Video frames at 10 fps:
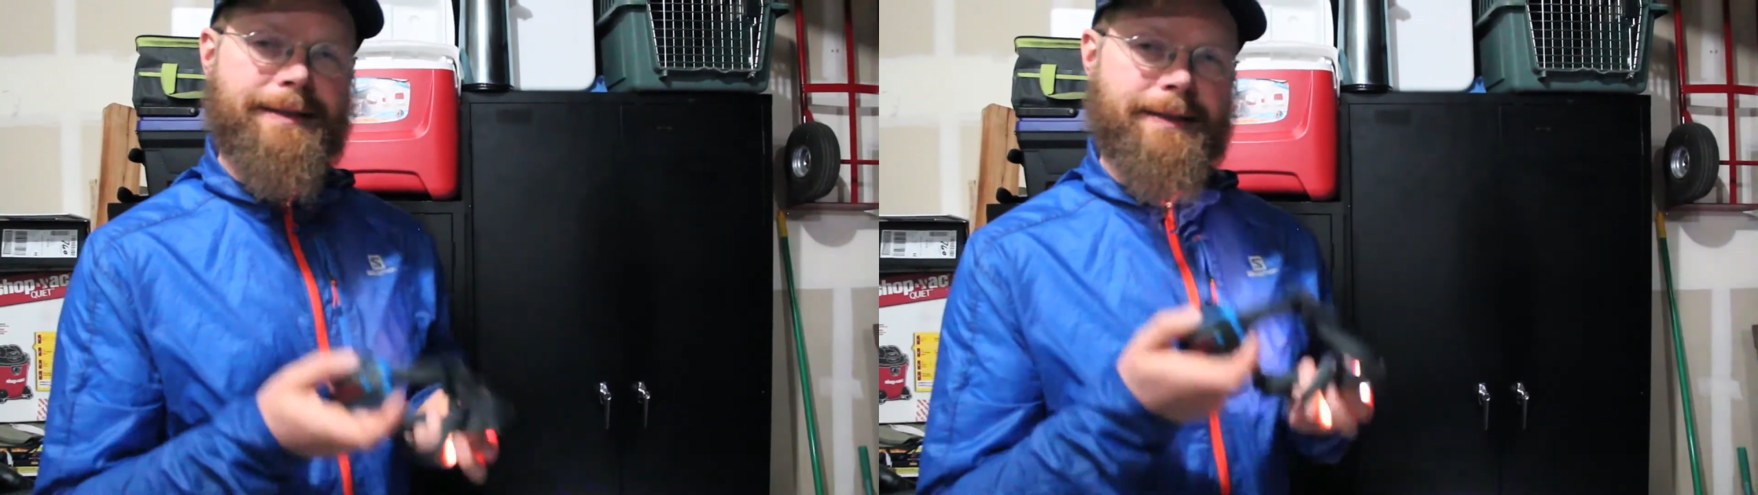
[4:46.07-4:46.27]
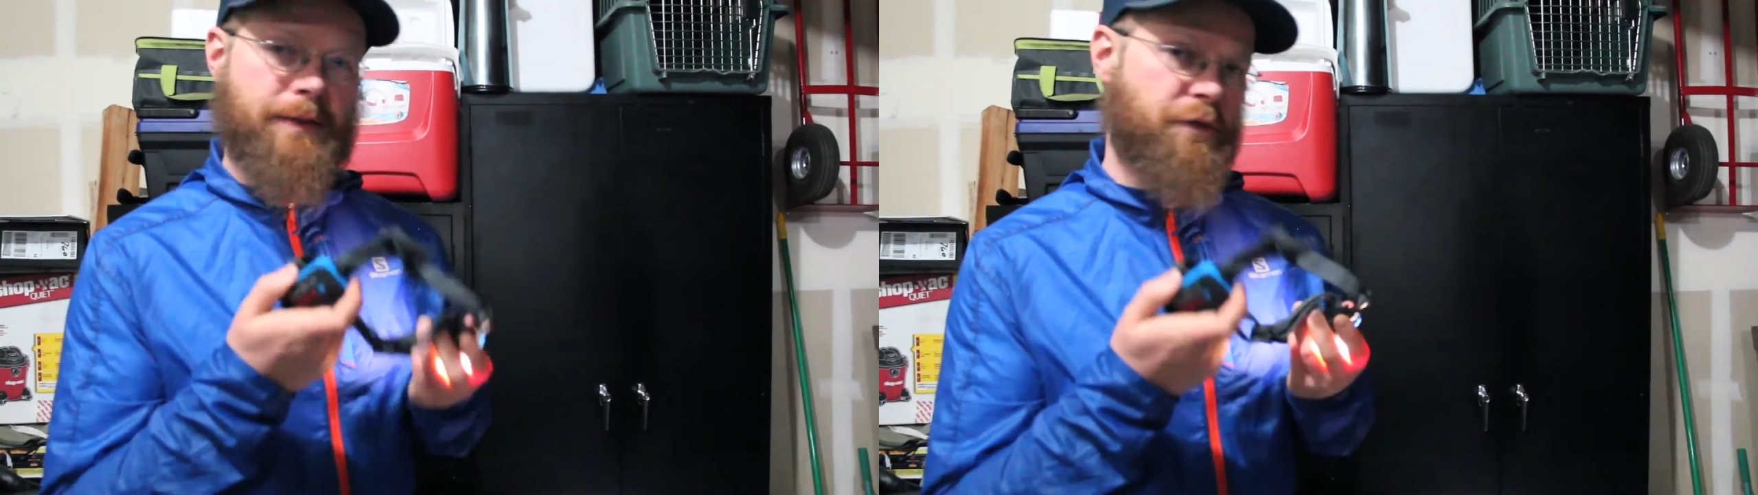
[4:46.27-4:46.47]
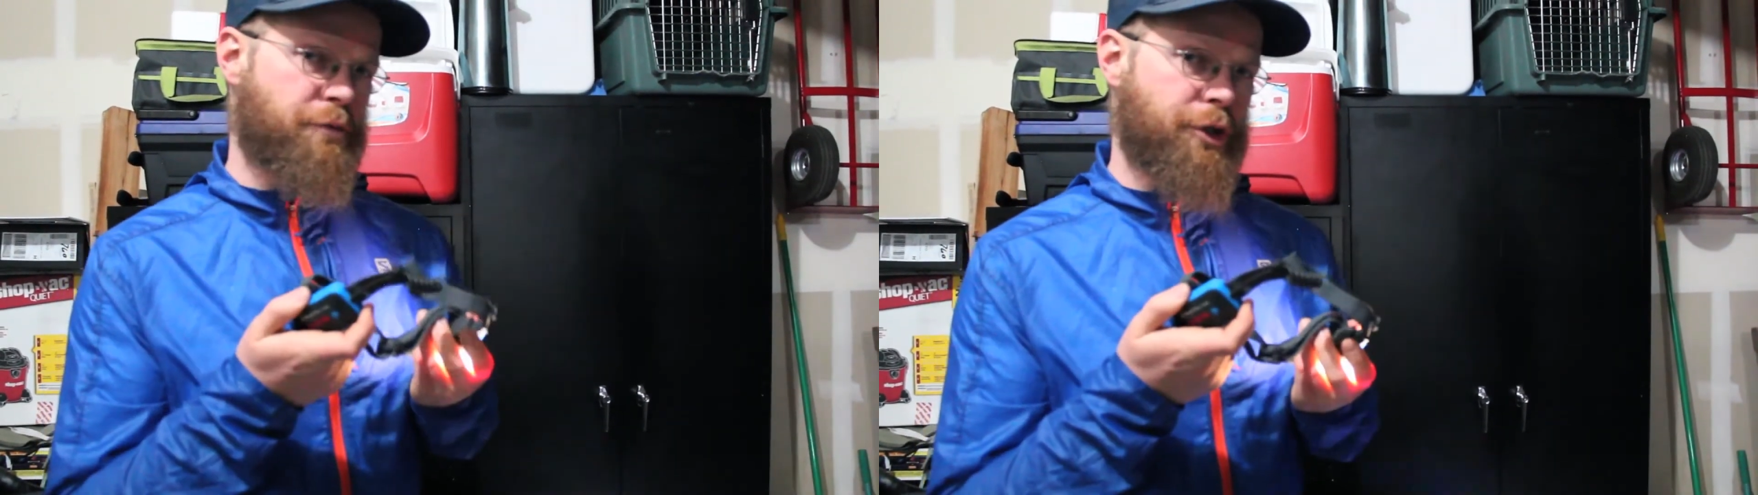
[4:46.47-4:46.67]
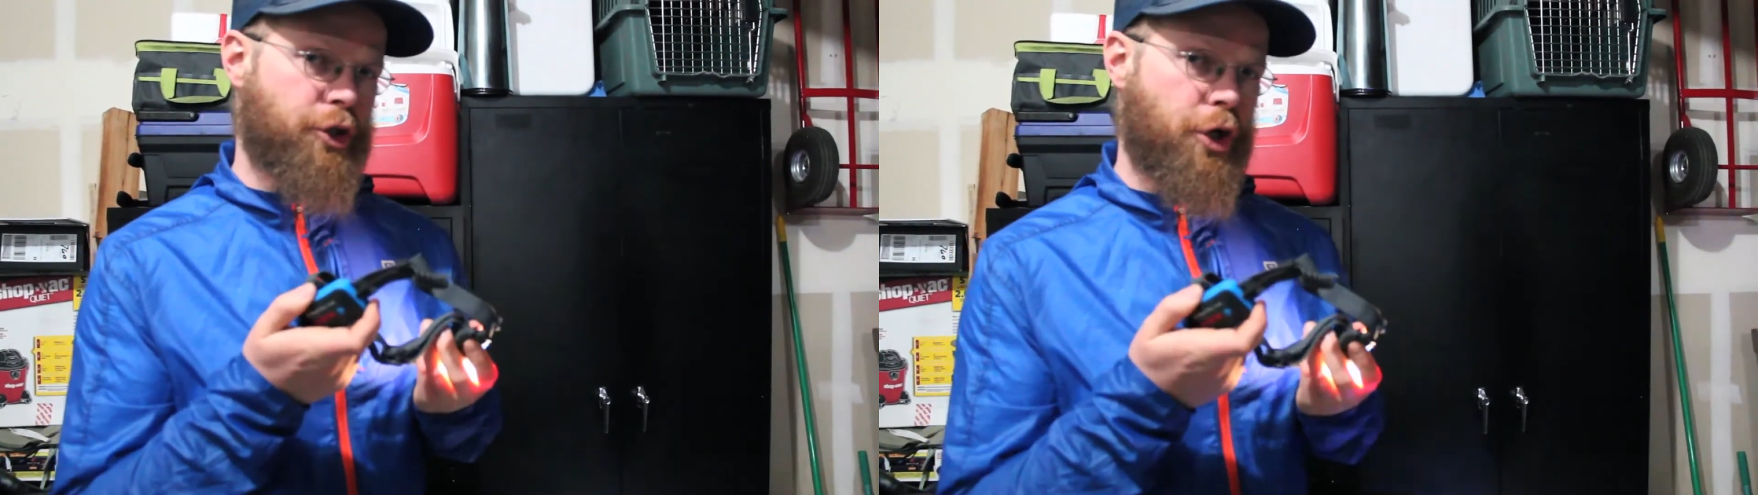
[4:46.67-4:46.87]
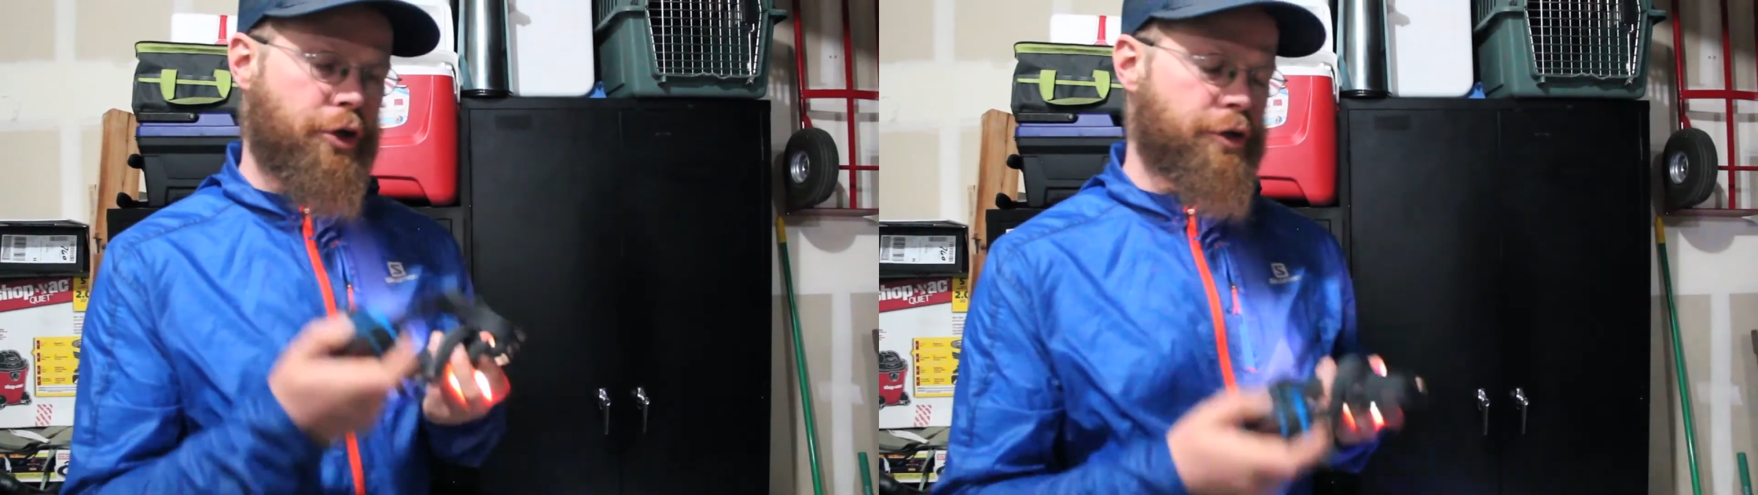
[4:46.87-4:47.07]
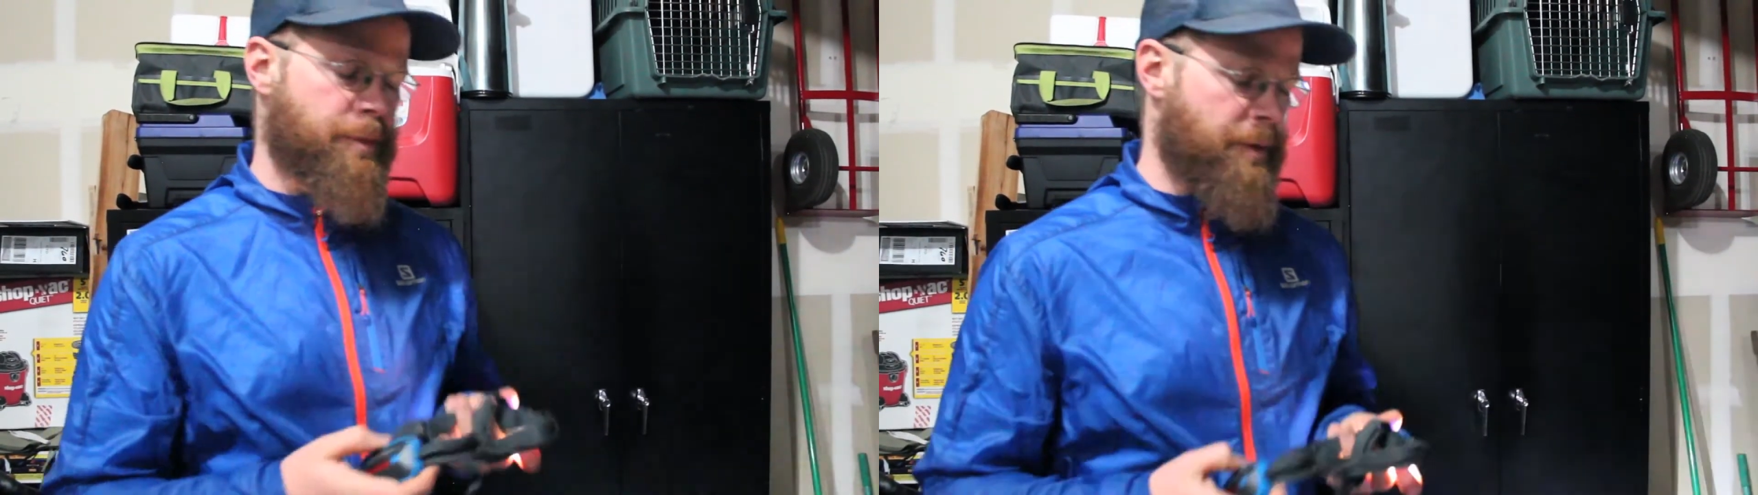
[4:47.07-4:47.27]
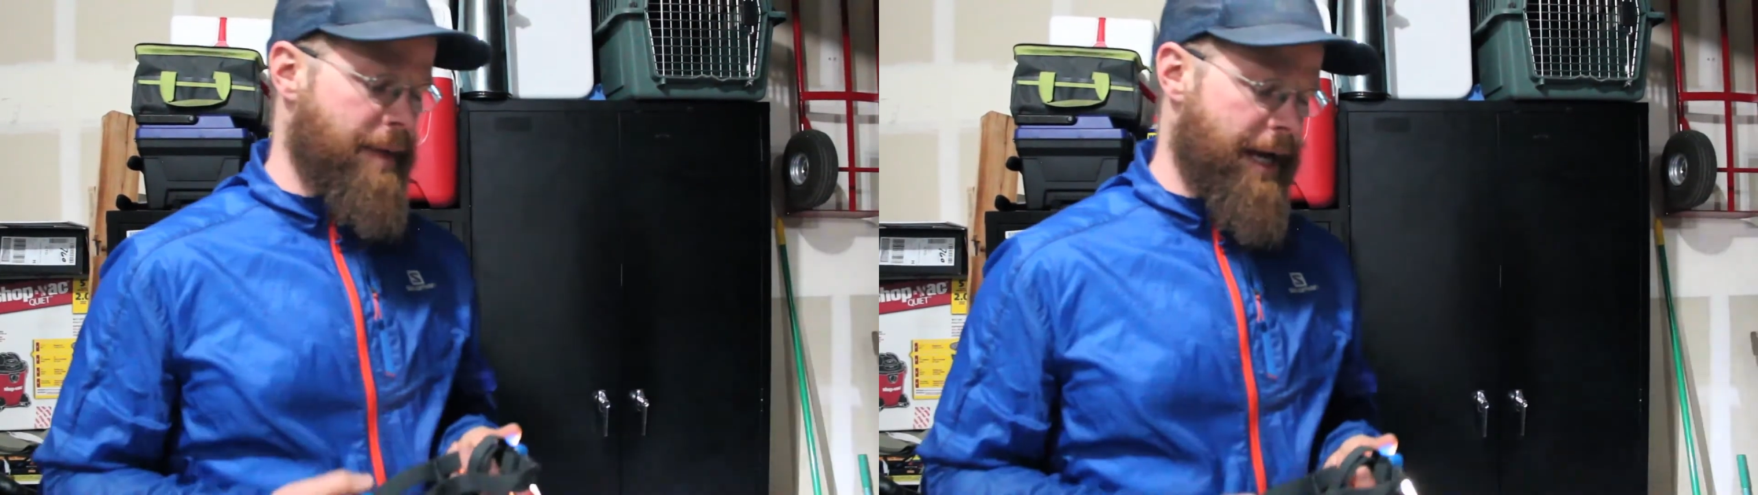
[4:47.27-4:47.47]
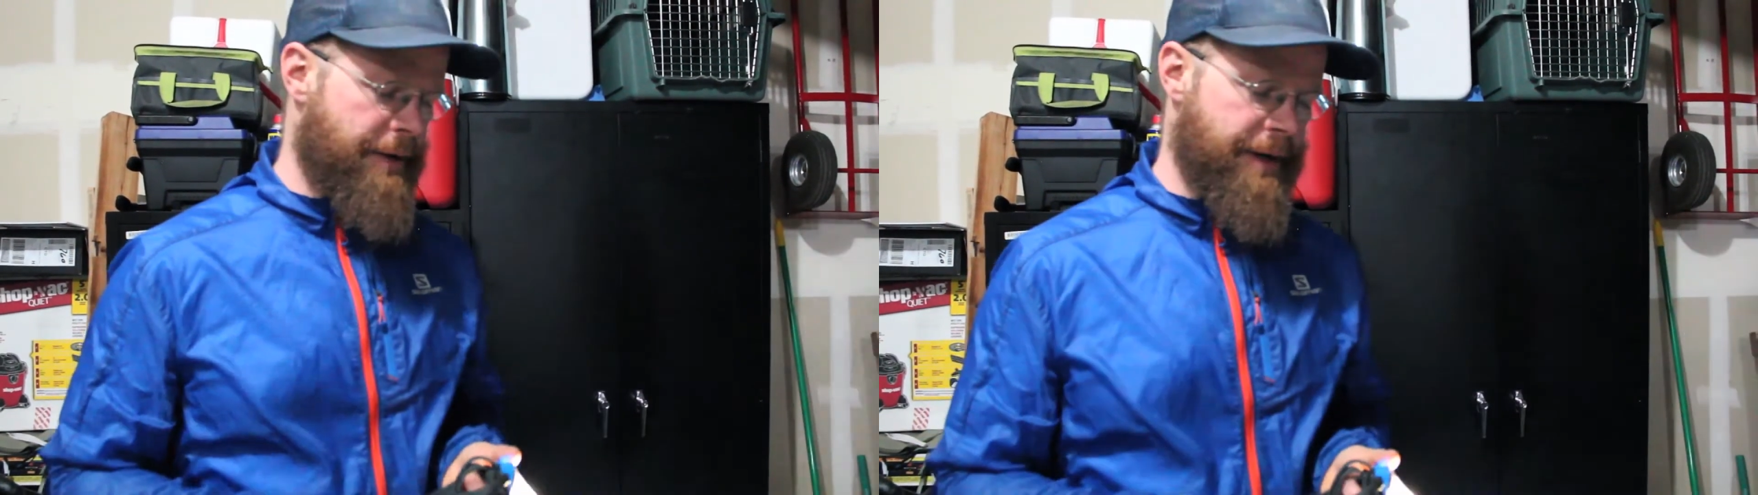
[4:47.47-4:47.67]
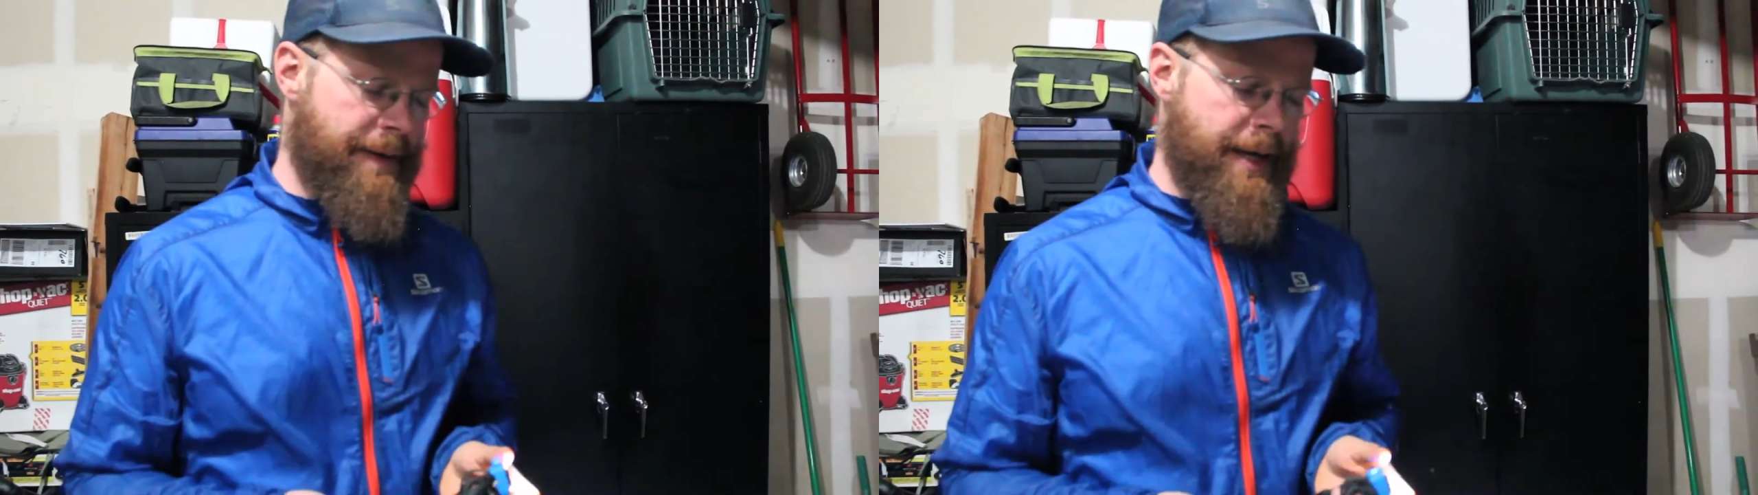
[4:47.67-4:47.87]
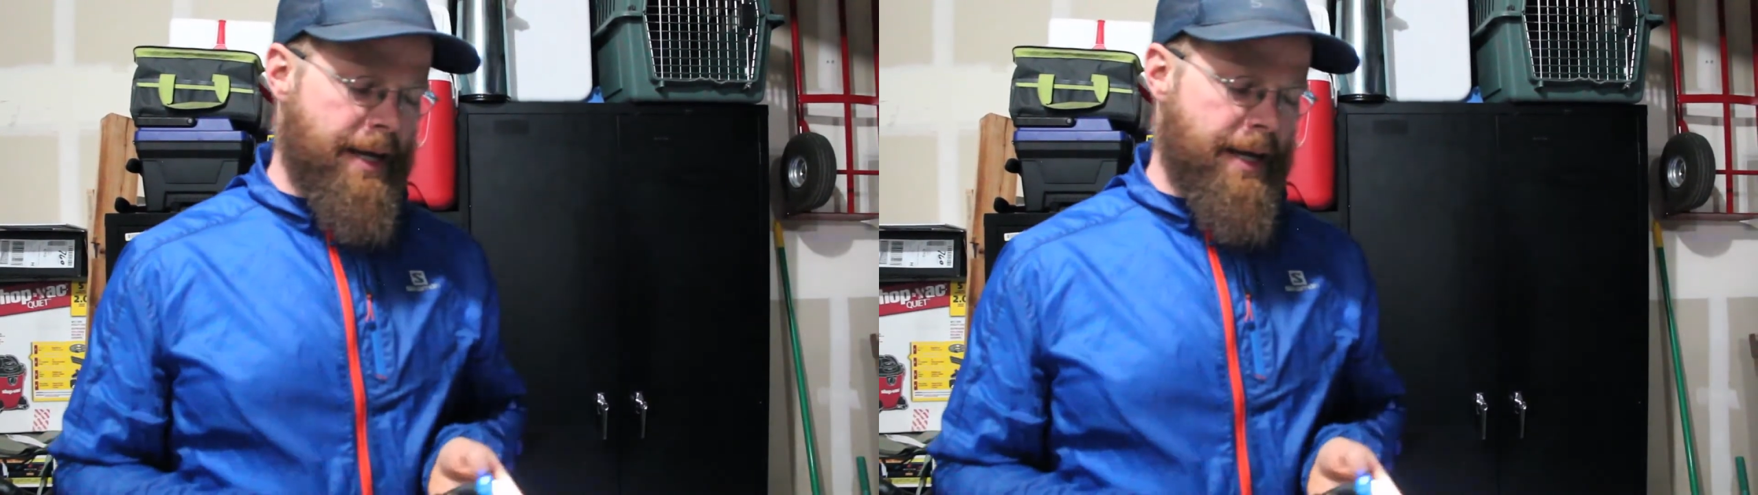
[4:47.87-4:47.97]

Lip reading: This is a rechargeable battery.